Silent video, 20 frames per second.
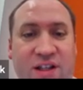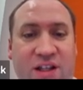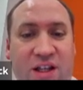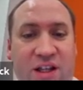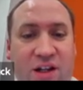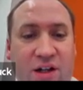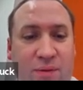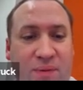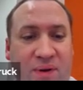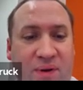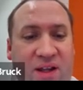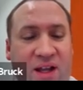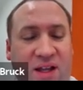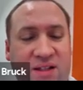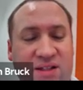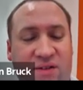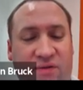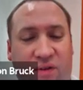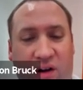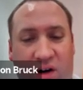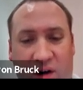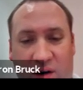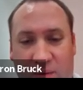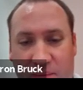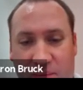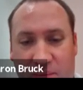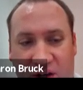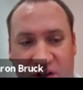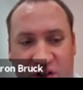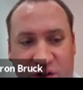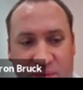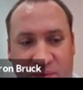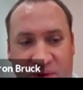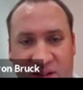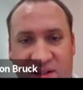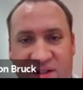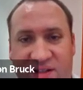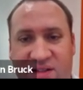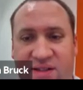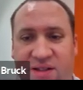here, because of our
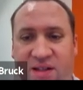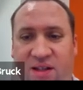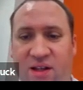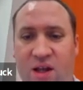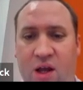measurements,